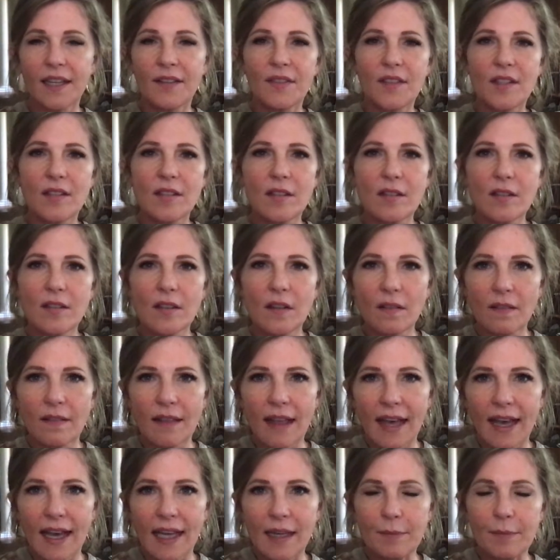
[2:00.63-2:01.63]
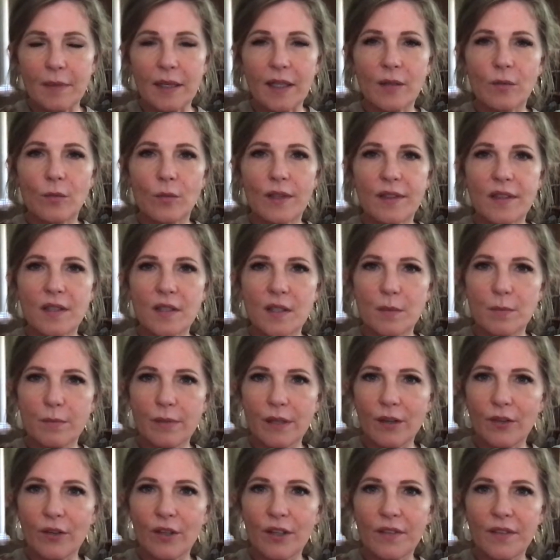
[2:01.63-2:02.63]
This is alignment with the
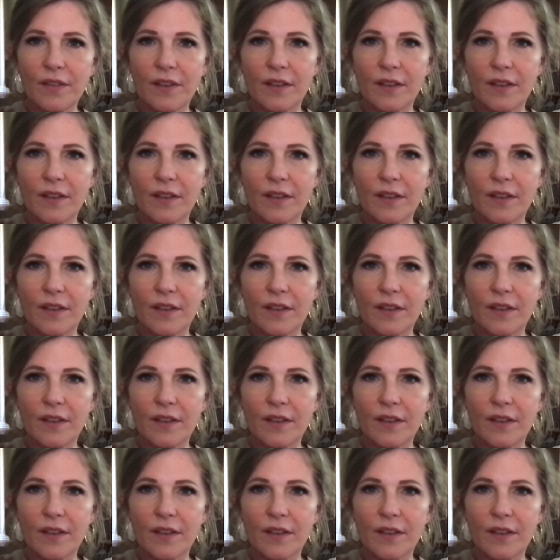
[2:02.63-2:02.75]
Spirit of